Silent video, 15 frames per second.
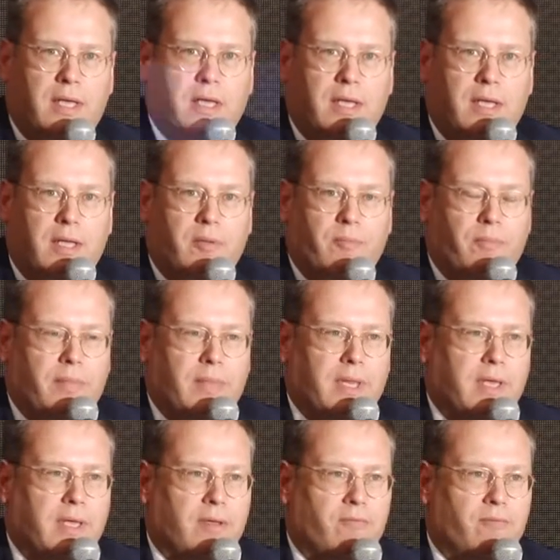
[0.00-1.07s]

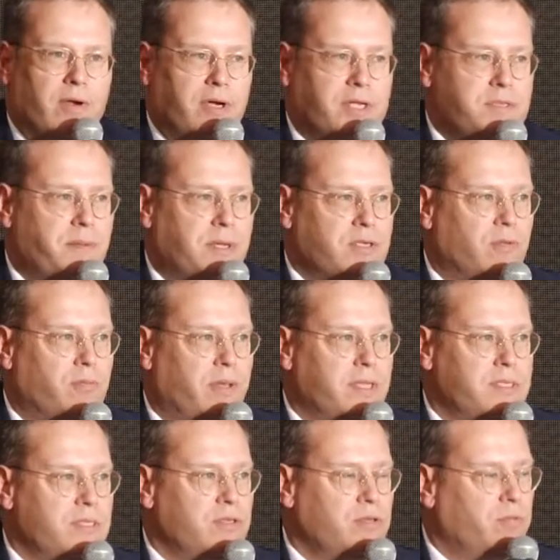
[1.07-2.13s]
a very special
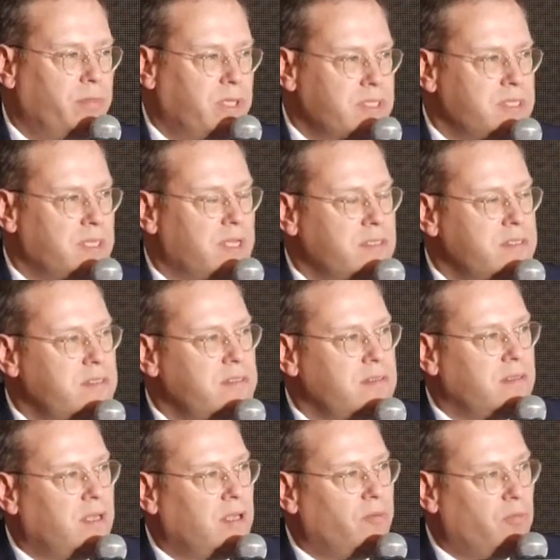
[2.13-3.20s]
place to do business,
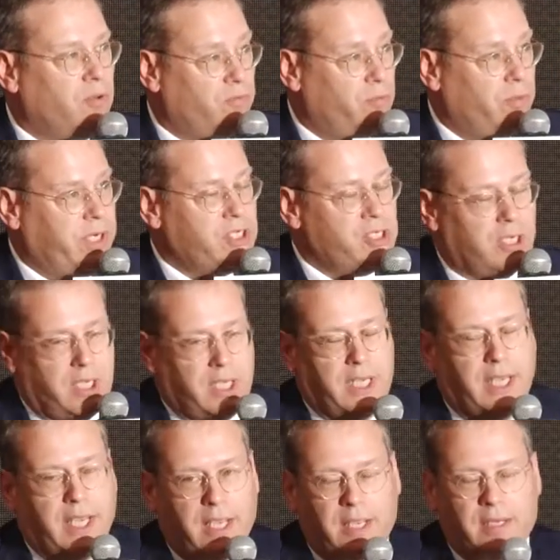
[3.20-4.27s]
both
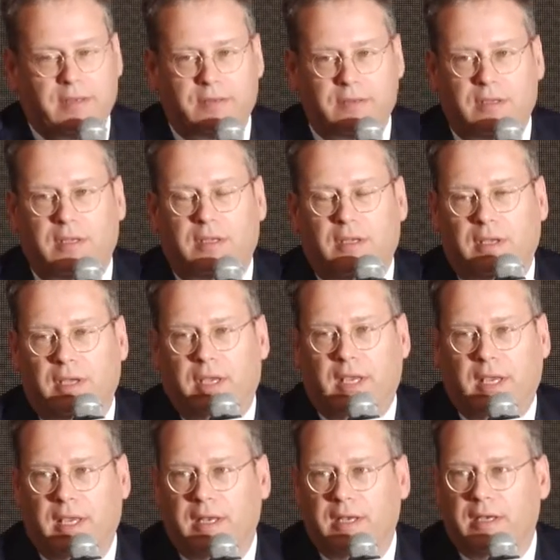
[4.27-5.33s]
regionally
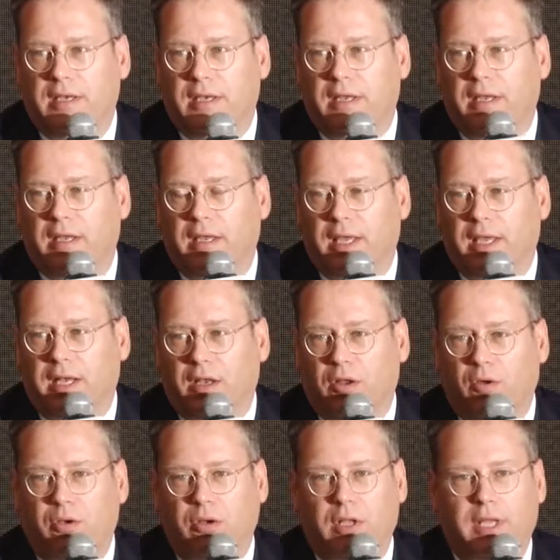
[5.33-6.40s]
and
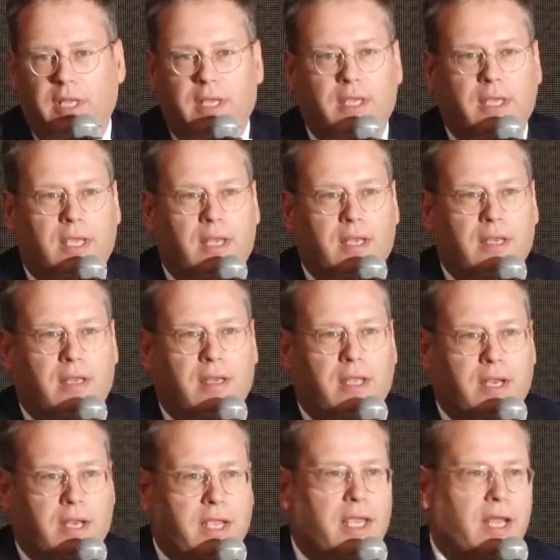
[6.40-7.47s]
locally. And
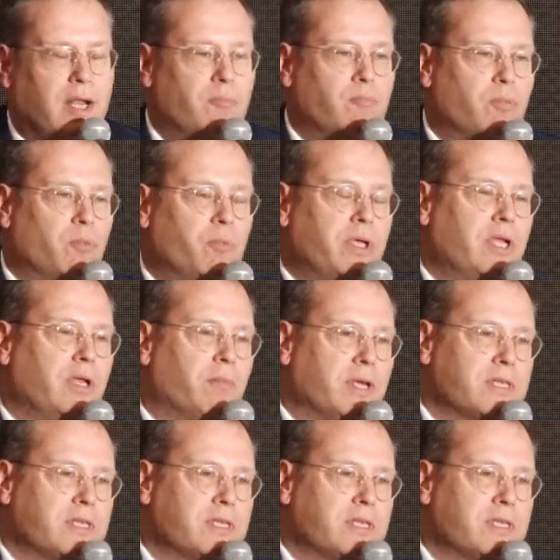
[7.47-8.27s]
again, I'm repeating